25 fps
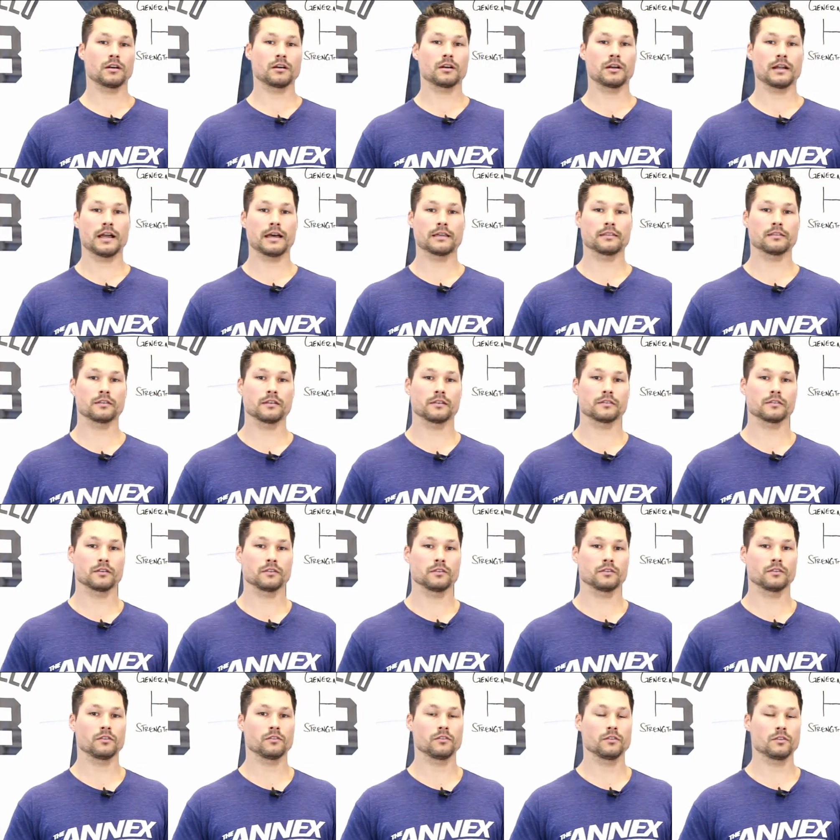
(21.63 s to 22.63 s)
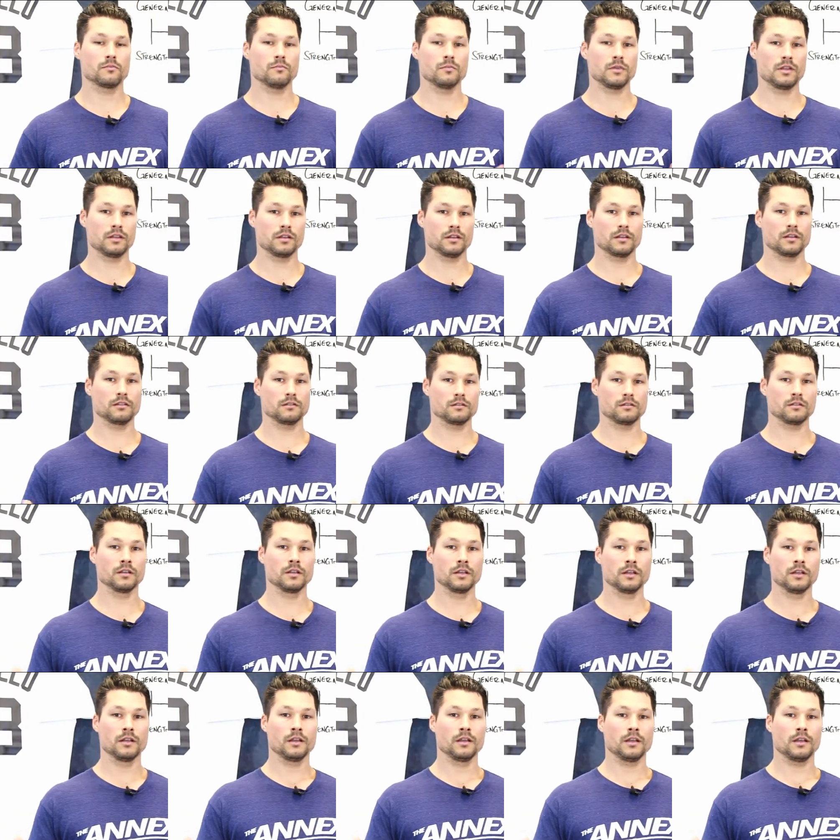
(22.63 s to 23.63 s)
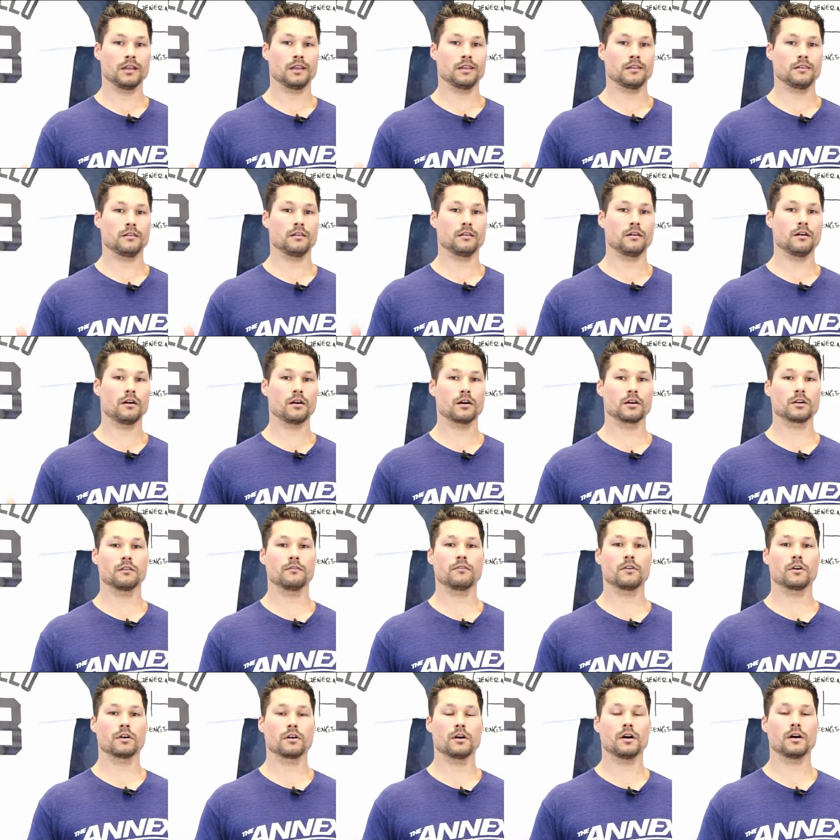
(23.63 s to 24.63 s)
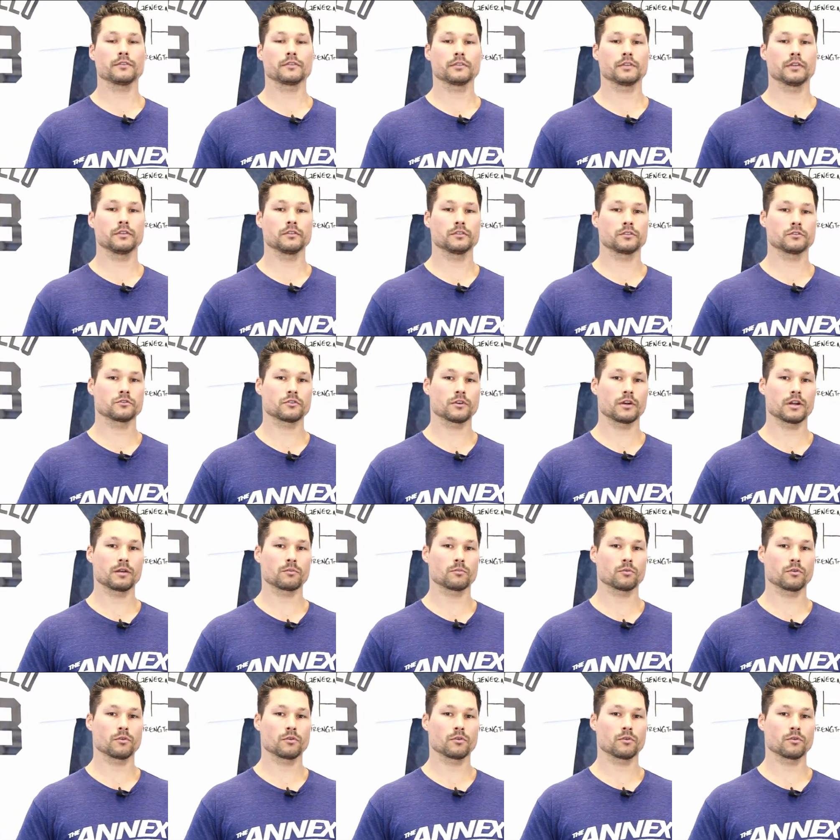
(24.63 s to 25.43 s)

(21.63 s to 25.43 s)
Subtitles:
our athletes into the meat and heart of our off-season training